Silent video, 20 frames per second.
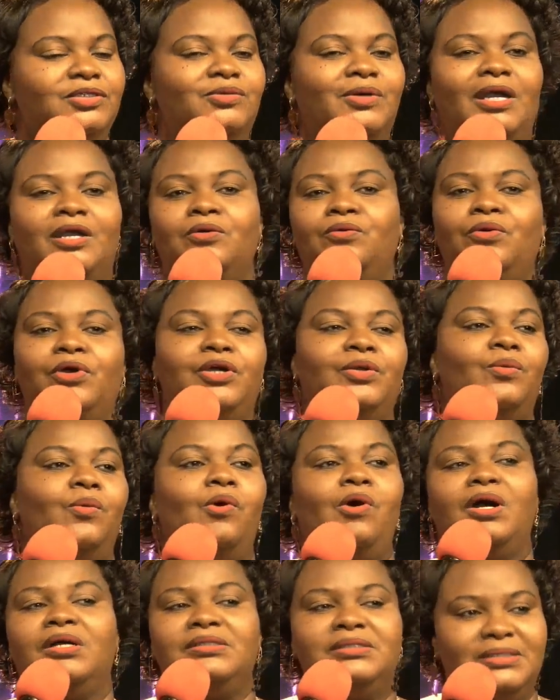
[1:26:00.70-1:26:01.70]
So I go in
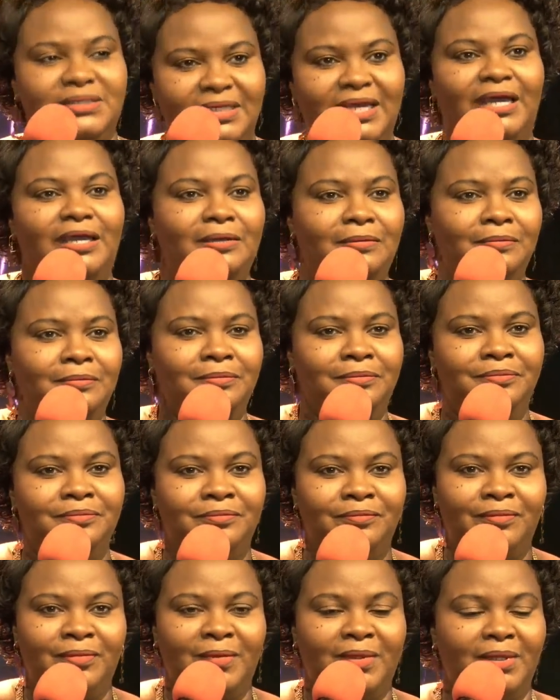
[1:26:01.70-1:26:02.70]
one time
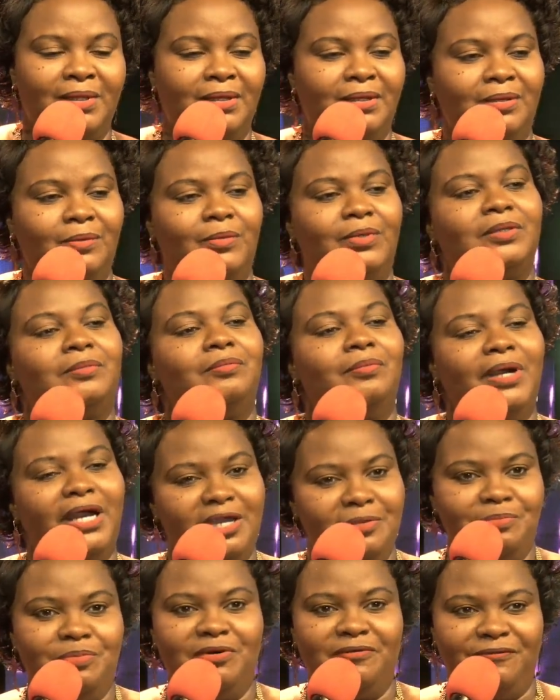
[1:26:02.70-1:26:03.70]
with
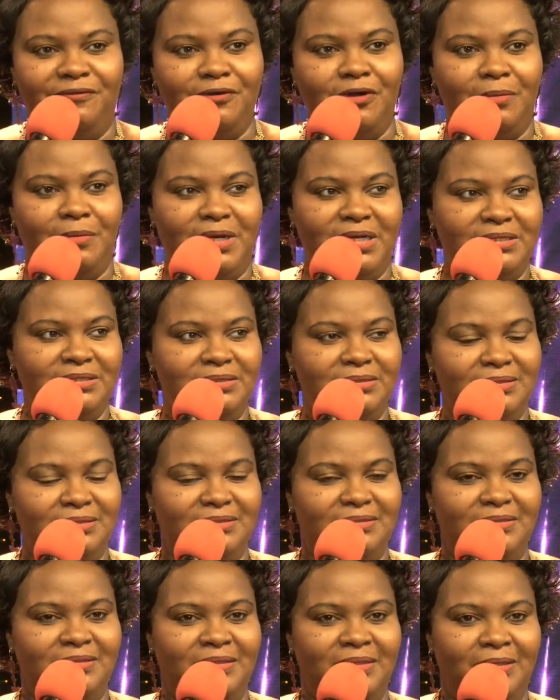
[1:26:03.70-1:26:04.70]
my
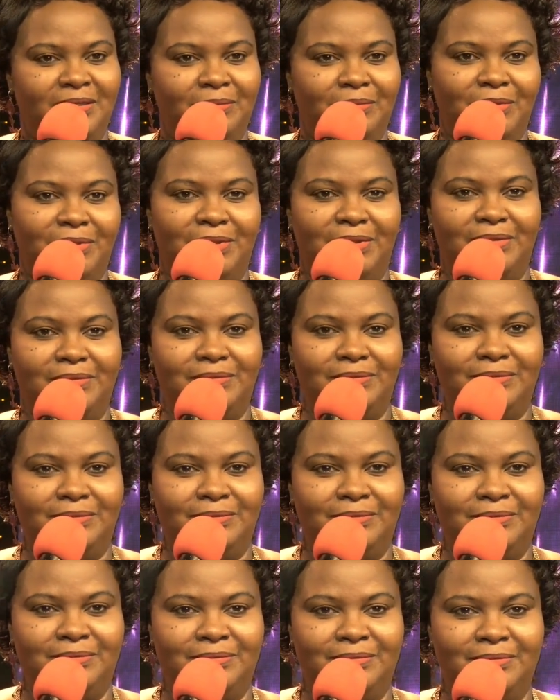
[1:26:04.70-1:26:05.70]
performance, because,
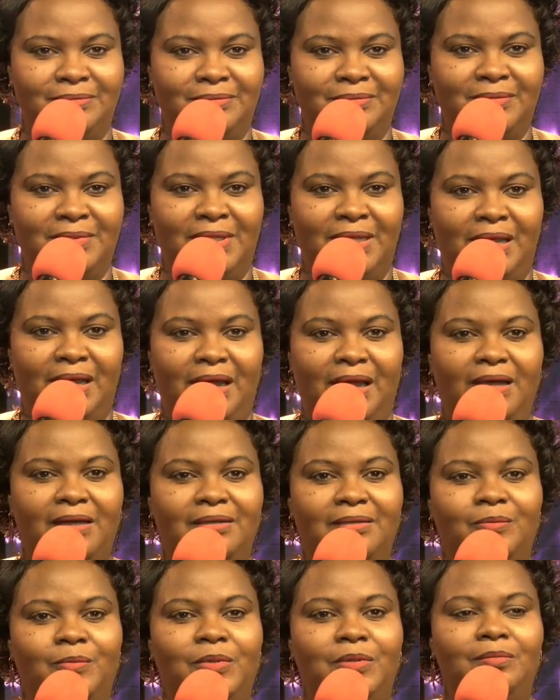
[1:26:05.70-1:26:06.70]

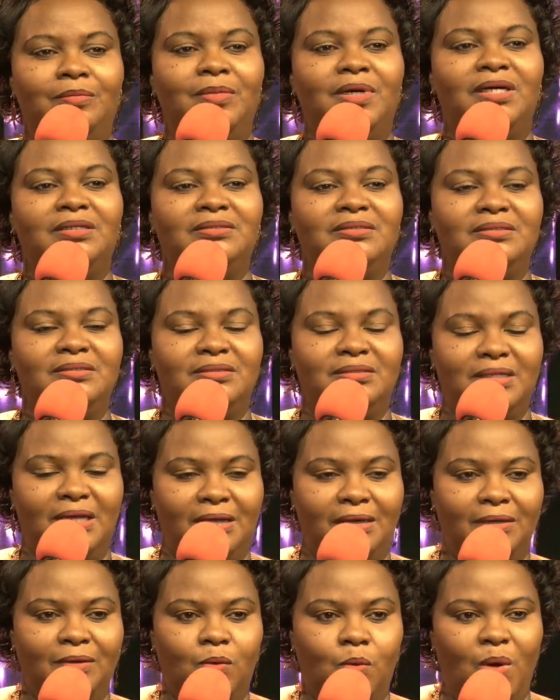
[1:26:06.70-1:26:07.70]
and we must
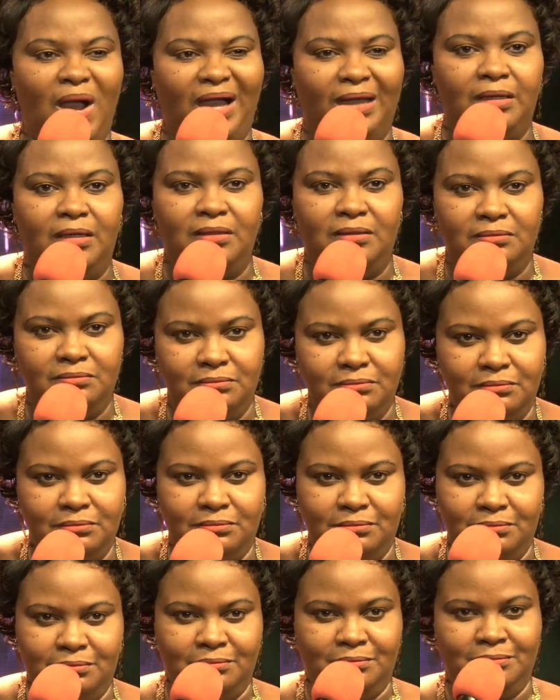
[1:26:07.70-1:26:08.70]
thank WAC,
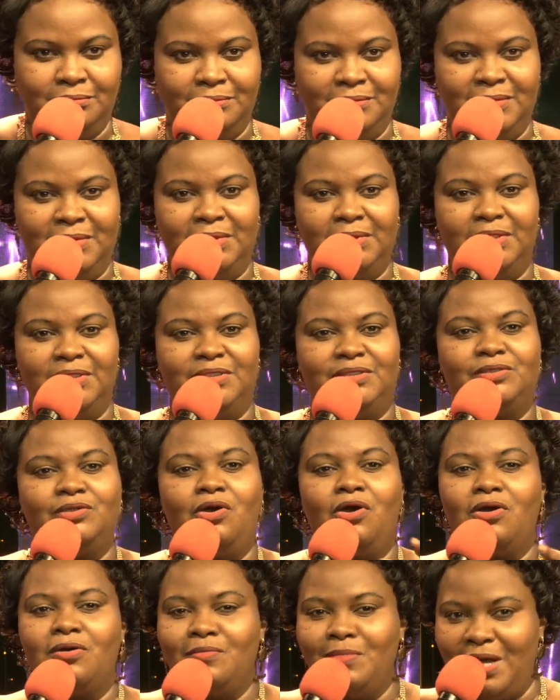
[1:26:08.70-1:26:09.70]
the
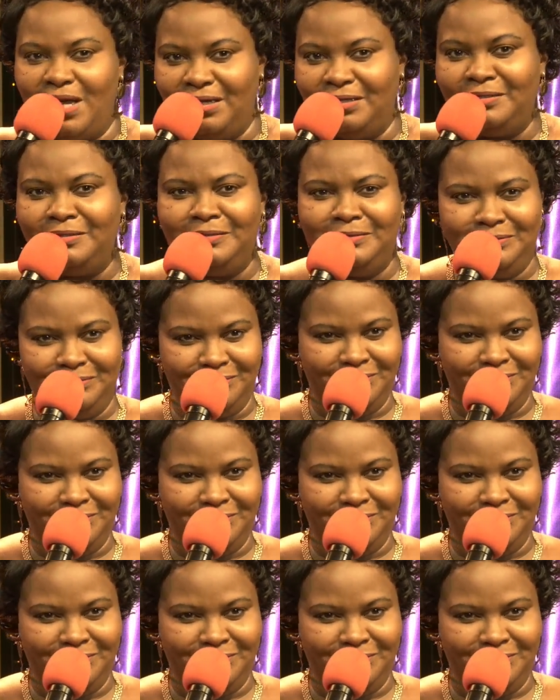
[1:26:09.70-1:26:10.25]
song man,